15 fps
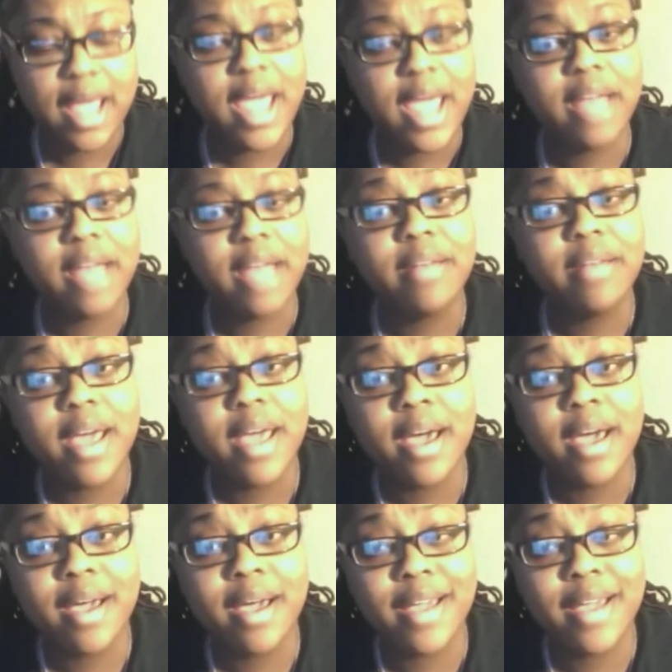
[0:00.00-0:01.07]
And
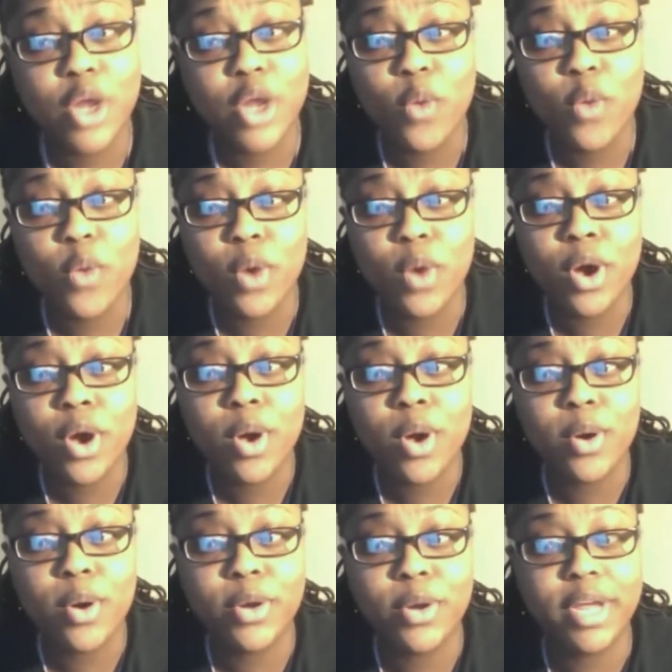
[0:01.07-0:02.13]
I don't
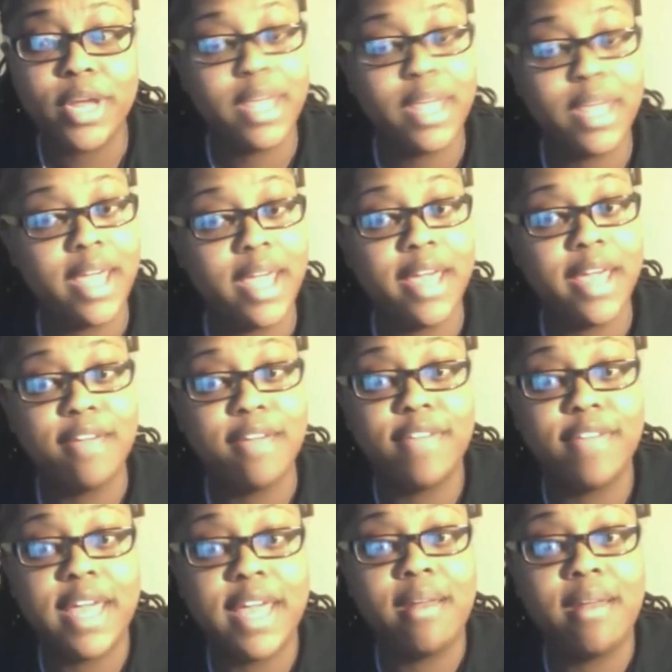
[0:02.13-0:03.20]
want to give
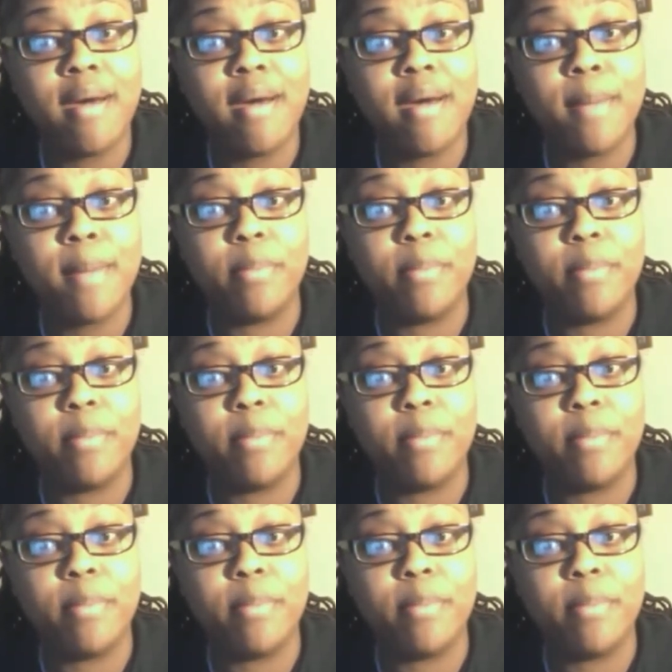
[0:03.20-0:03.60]
it up.